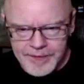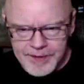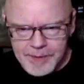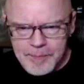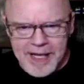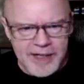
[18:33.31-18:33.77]

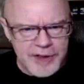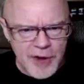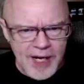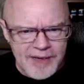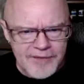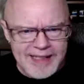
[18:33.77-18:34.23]
The
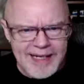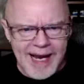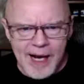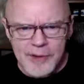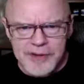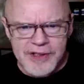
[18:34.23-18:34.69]
Benidrivine
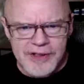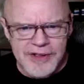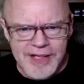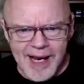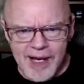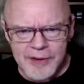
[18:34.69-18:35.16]
house is
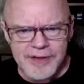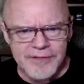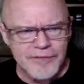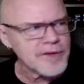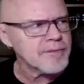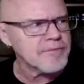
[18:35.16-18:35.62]
the house of